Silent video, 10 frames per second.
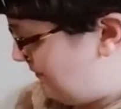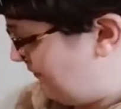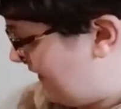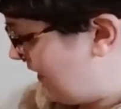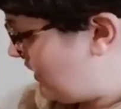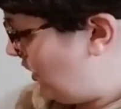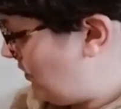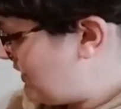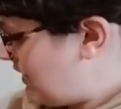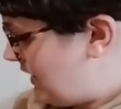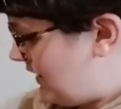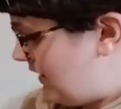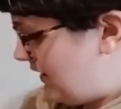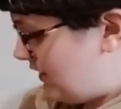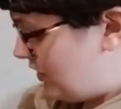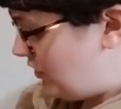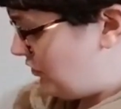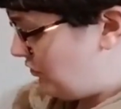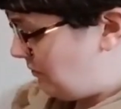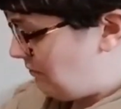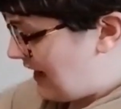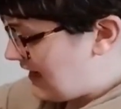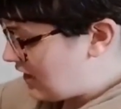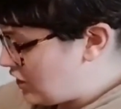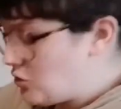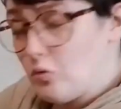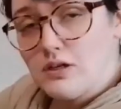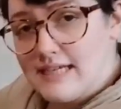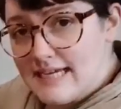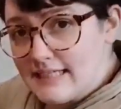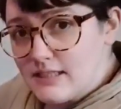It's always good to make your kit.